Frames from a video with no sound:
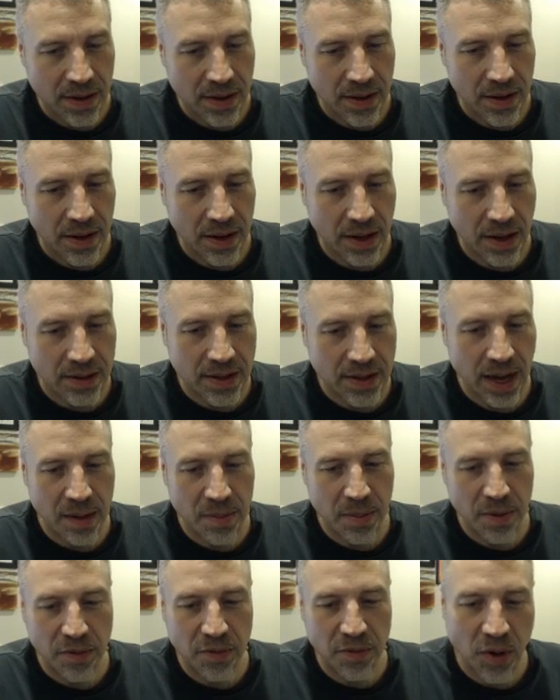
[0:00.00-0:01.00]
That was kind of
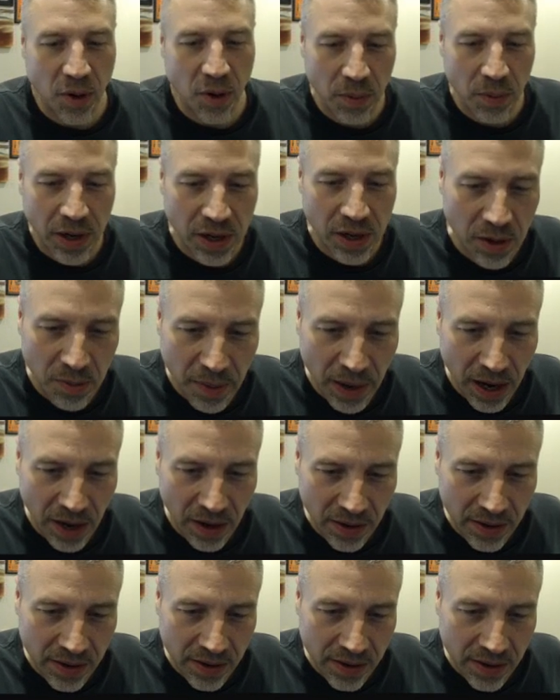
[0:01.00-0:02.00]
before we knew
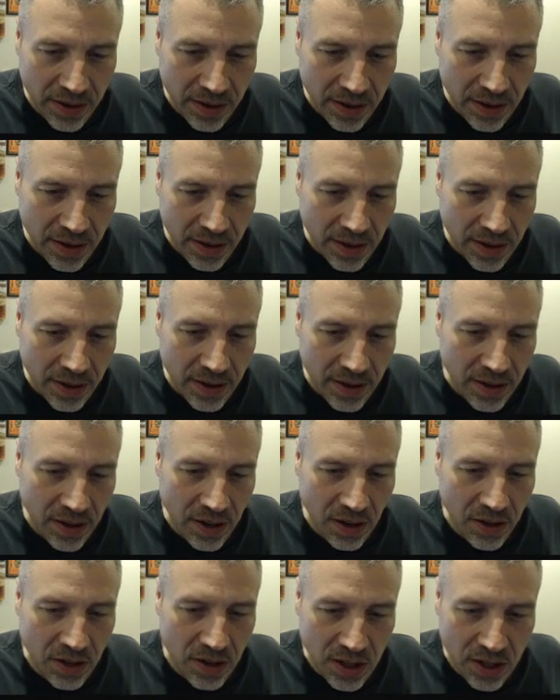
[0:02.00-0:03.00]
about, you know,
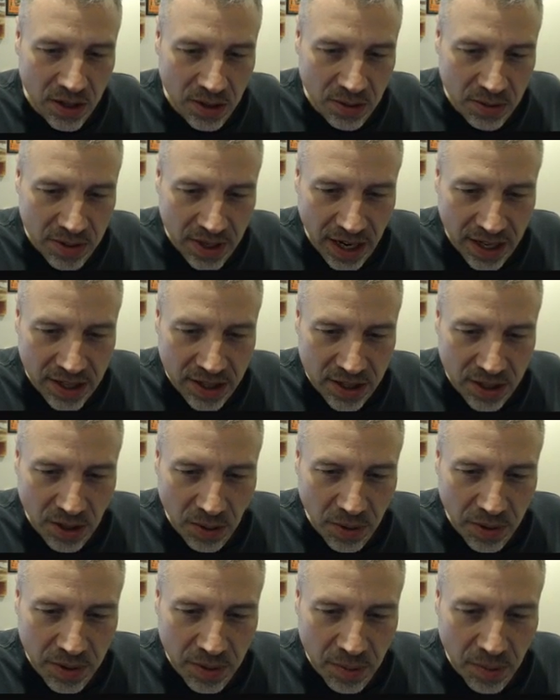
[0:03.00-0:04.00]
you could do texture
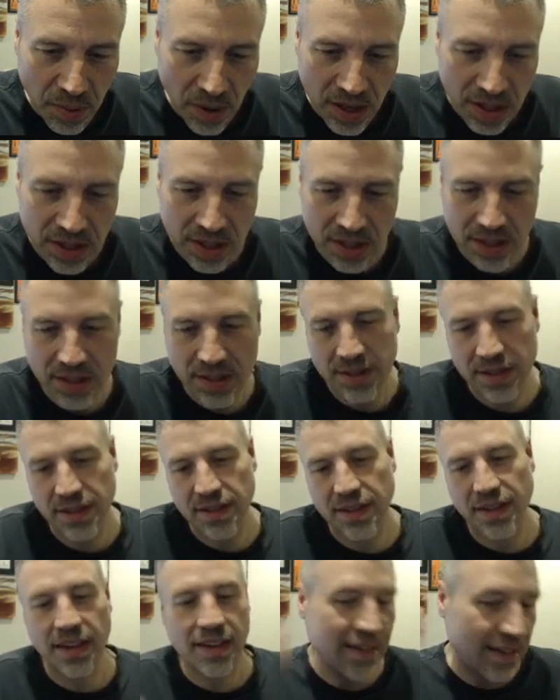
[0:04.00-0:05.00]
with the brushes and
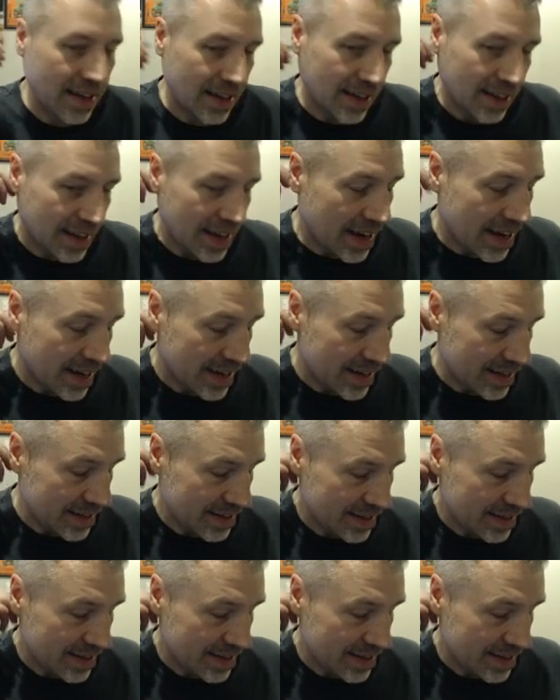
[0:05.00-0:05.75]
things like that.